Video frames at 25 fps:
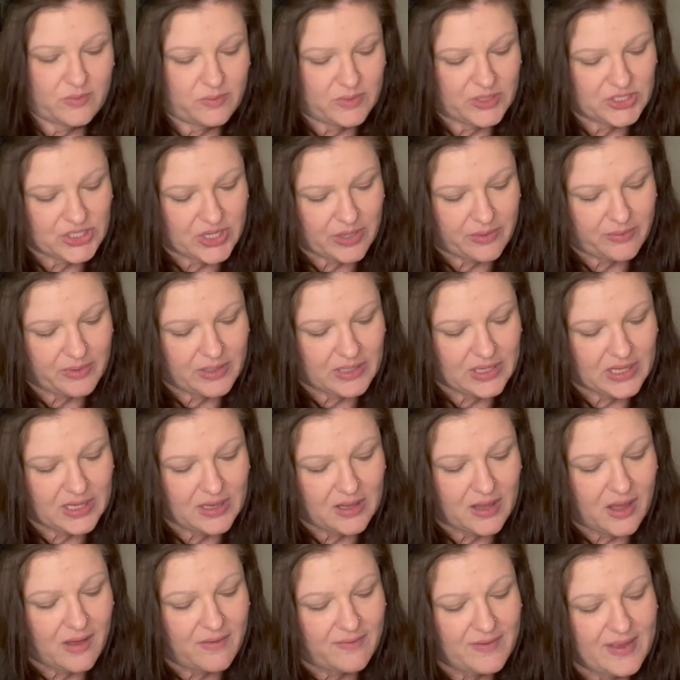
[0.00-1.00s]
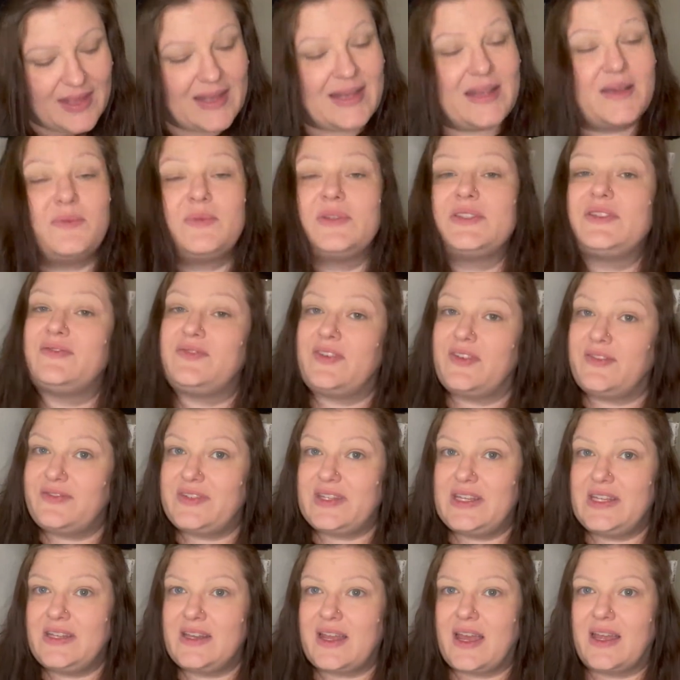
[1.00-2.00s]
which I really love, and it was
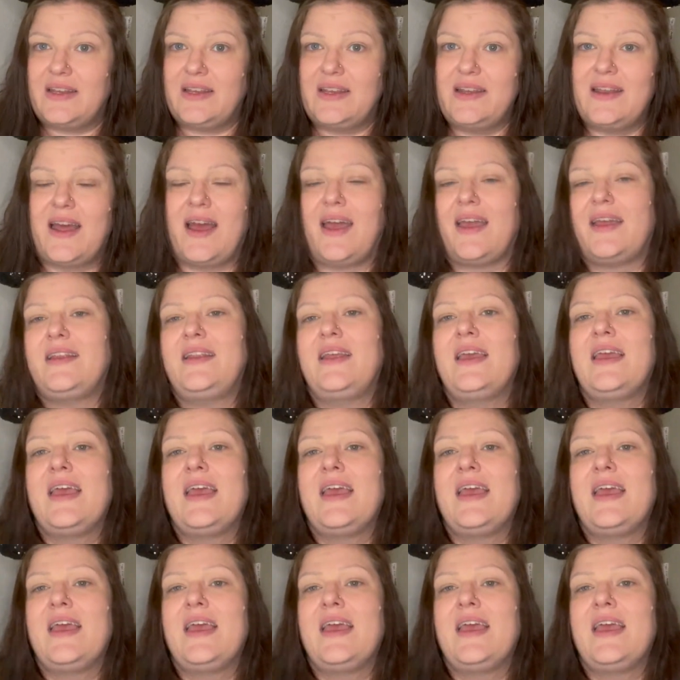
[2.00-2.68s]
$15.99.